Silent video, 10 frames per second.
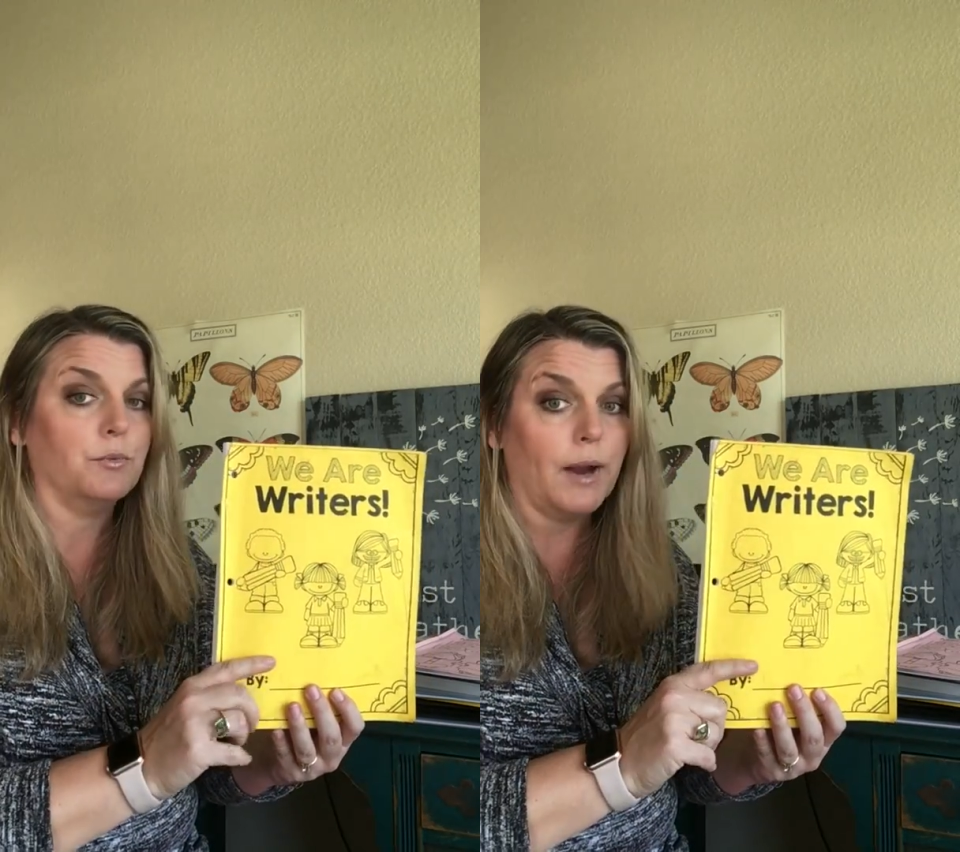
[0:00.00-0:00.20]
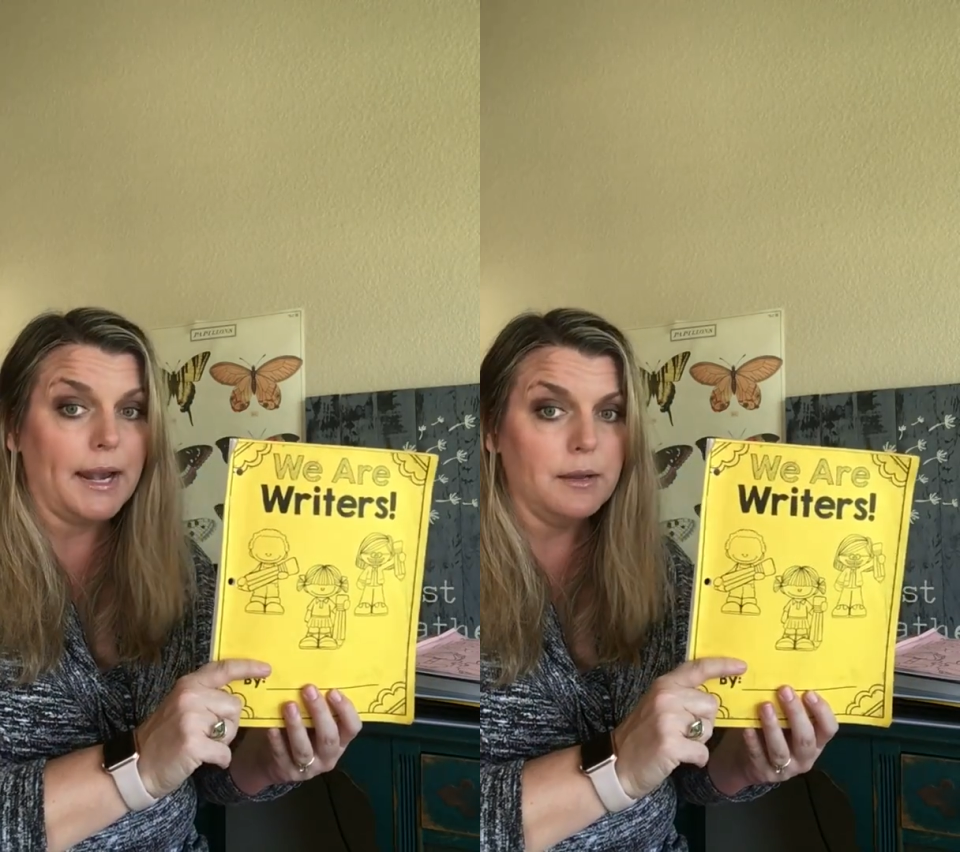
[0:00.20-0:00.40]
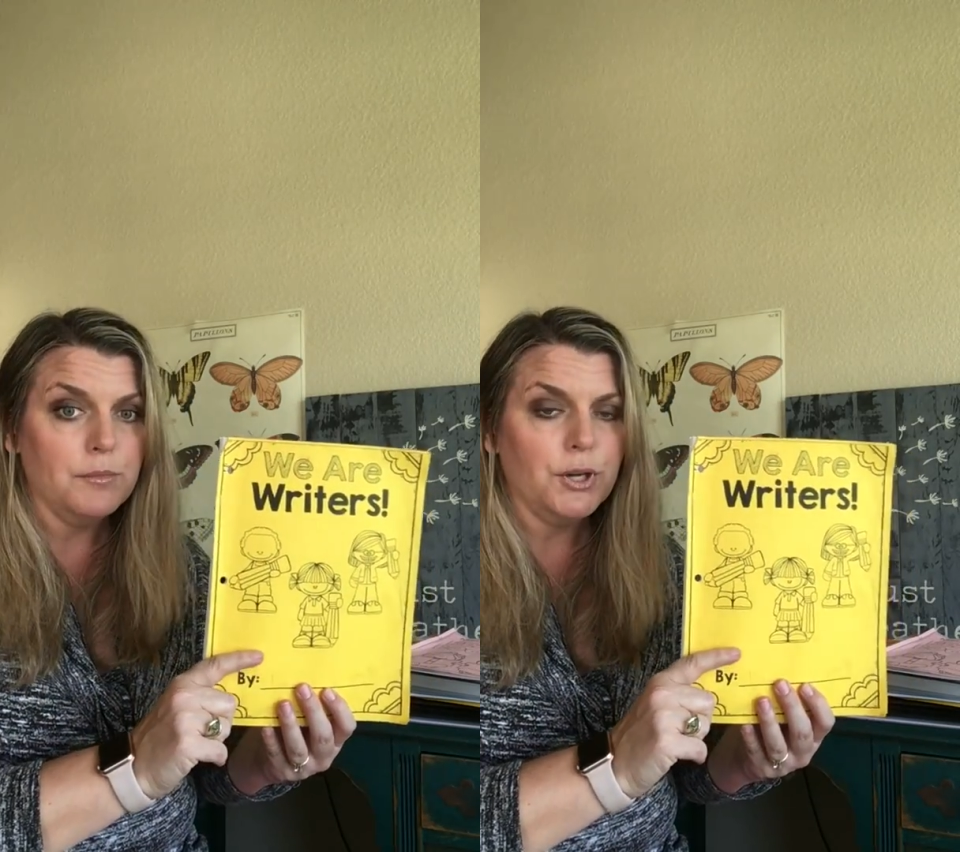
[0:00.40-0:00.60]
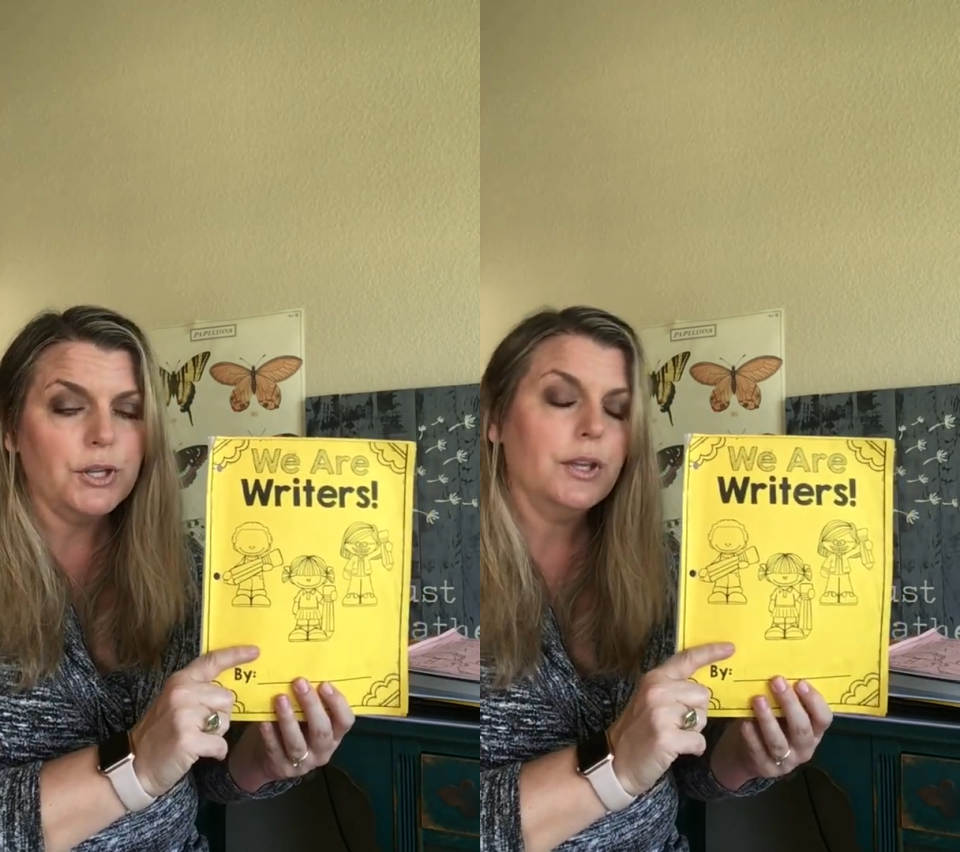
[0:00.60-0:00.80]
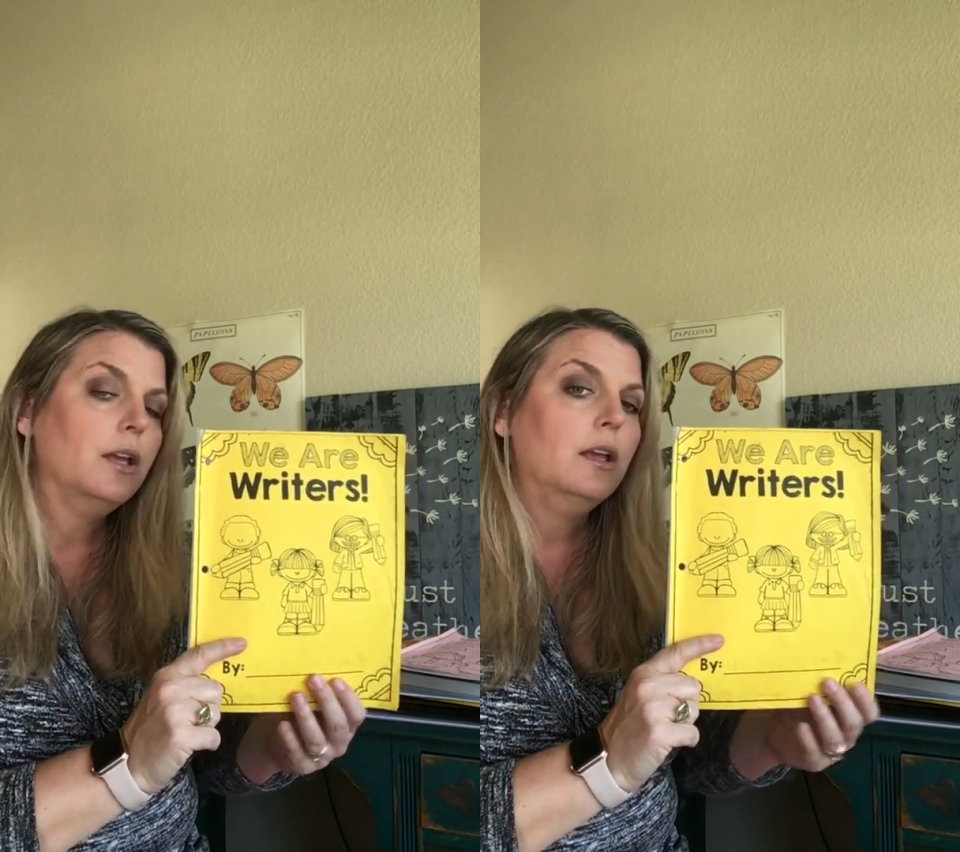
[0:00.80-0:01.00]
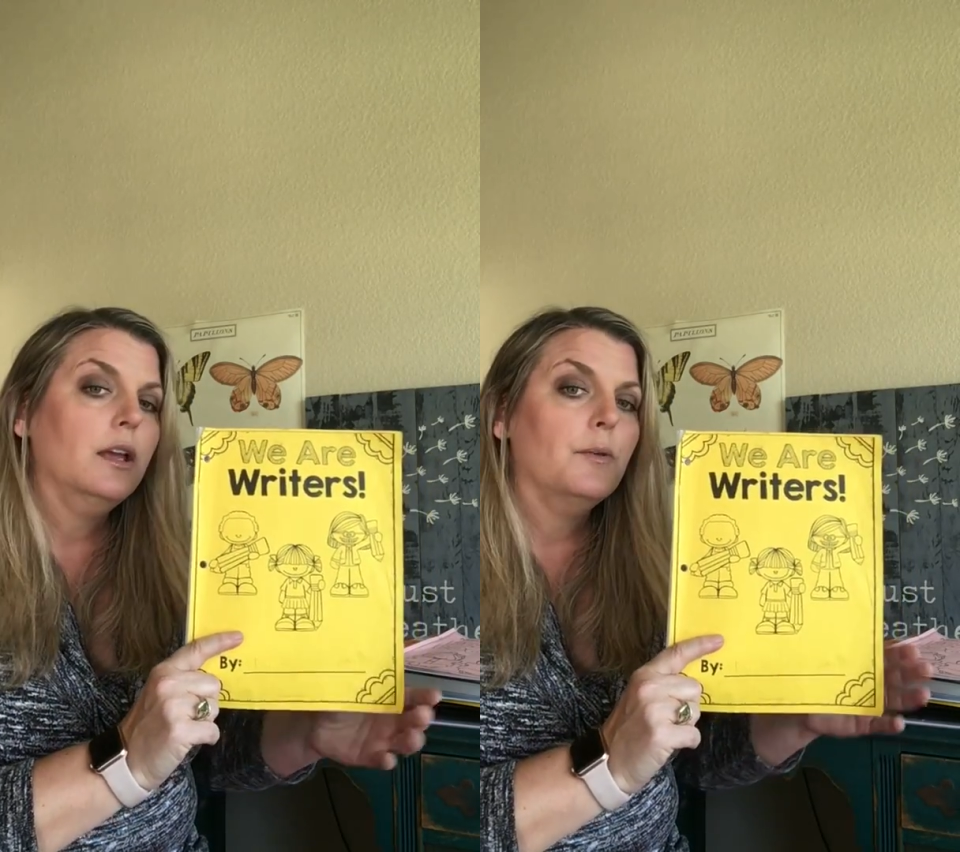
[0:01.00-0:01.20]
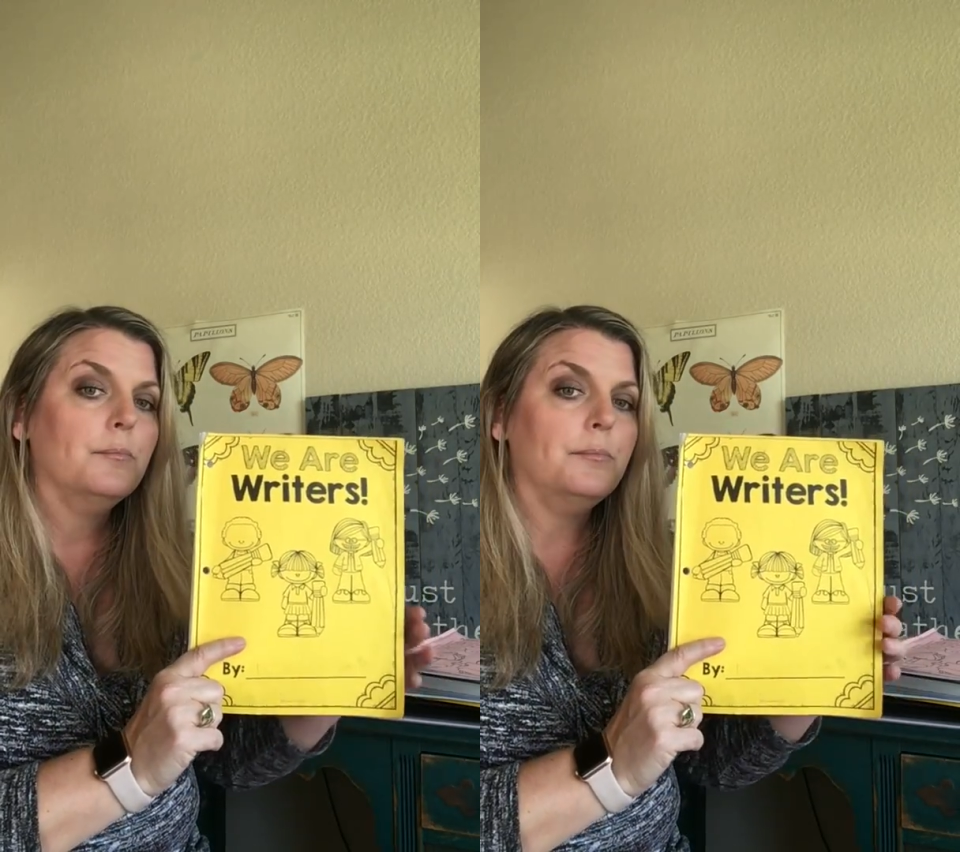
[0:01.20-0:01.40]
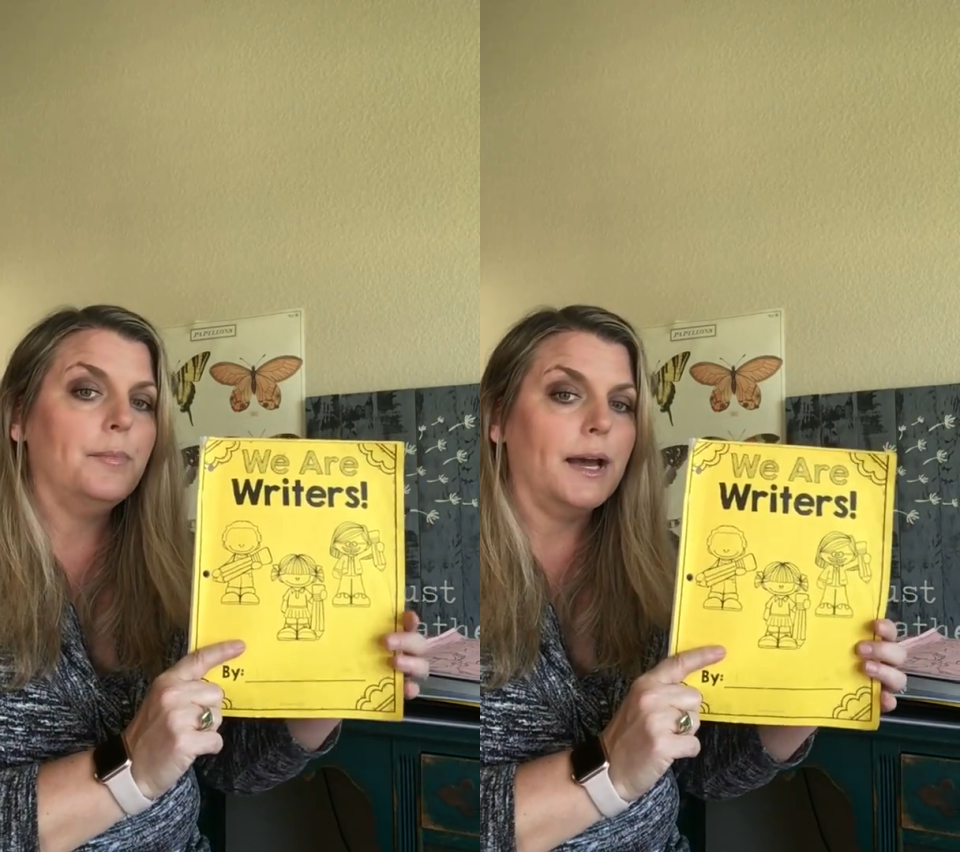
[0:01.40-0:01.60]
writing book,
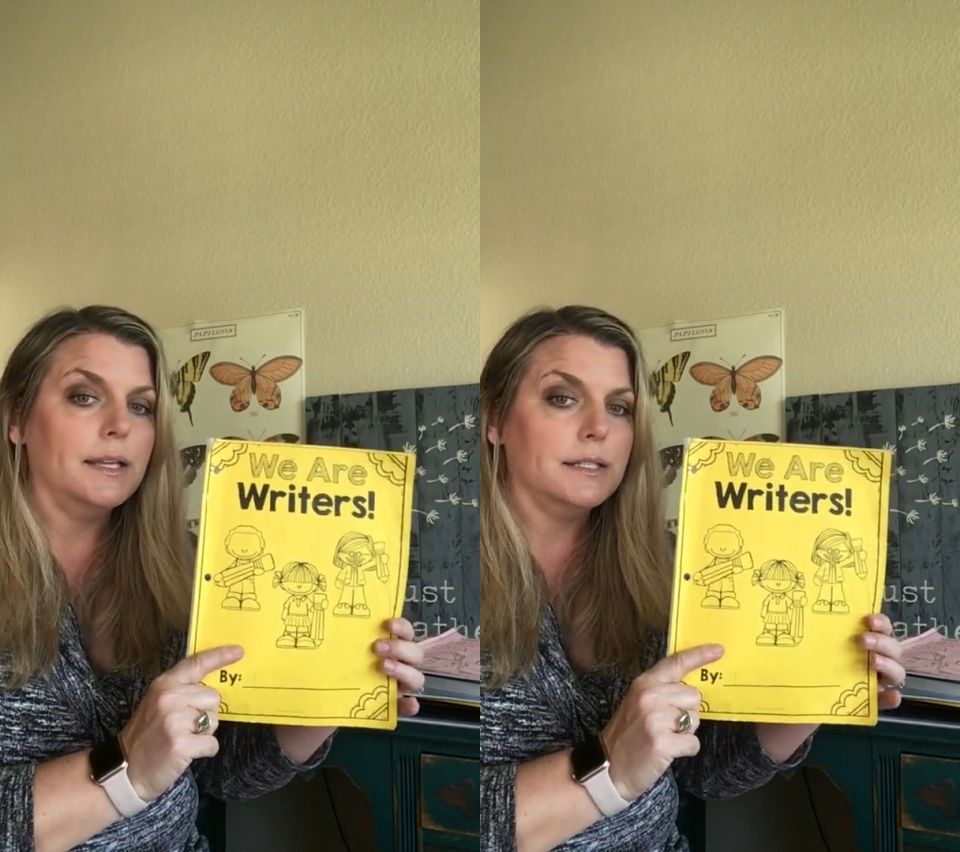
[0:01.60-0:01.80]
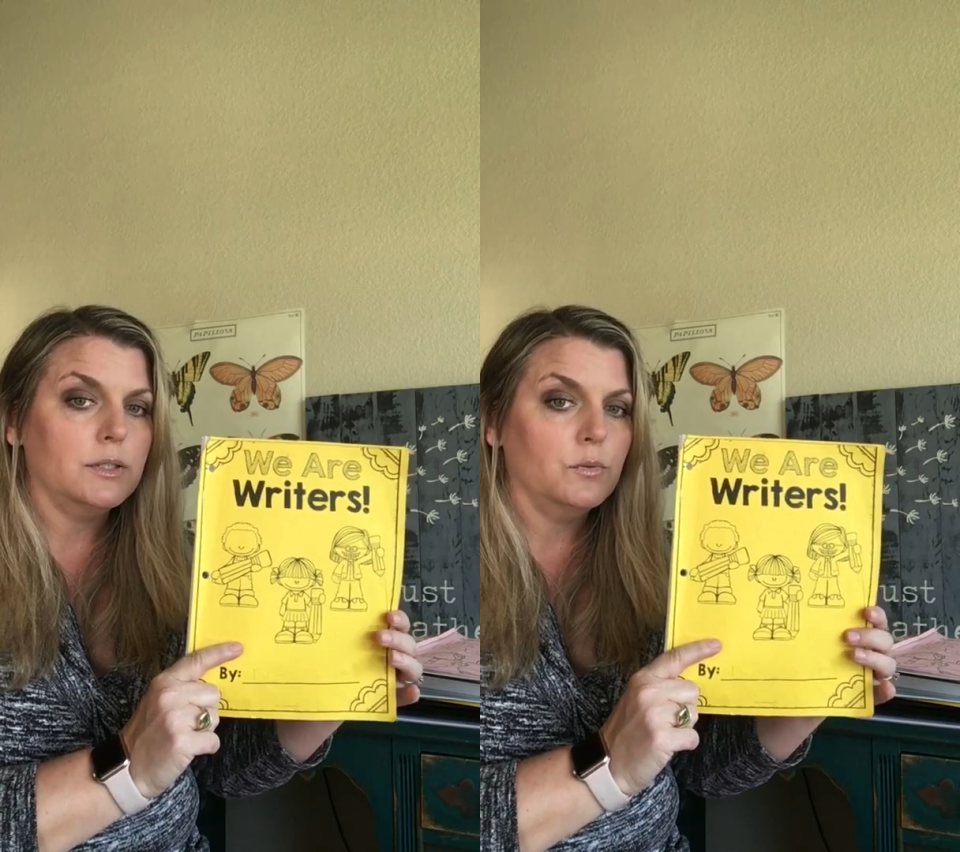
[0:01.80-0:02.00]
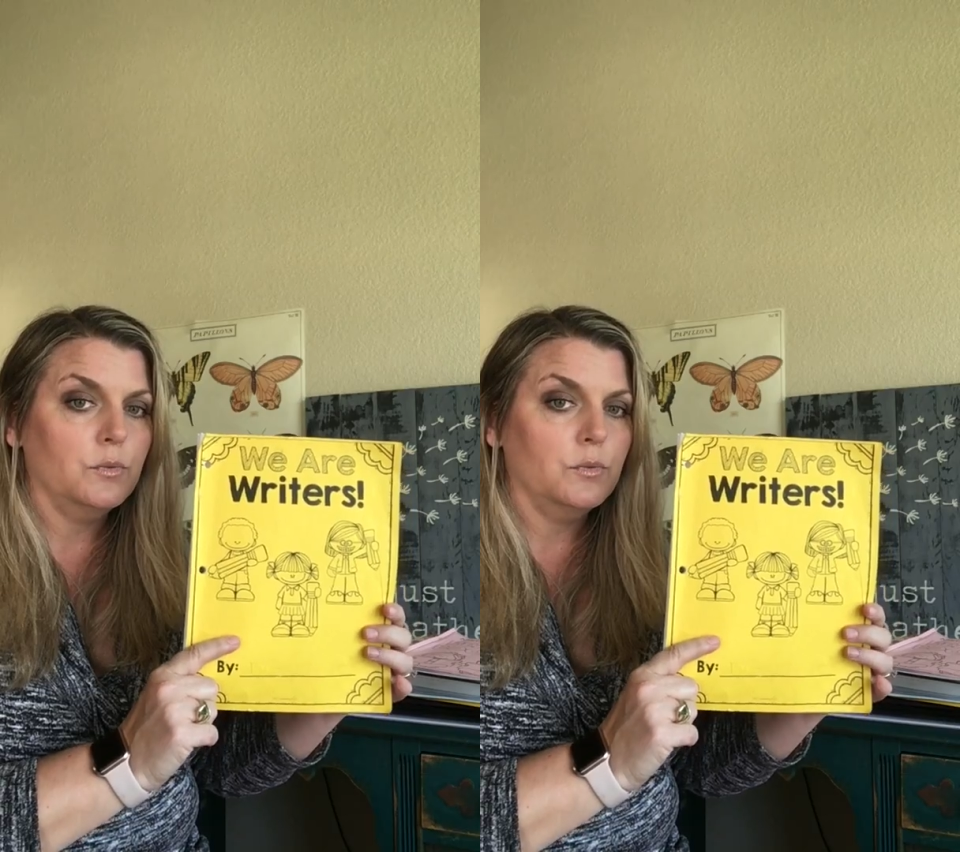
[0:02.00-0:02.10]
but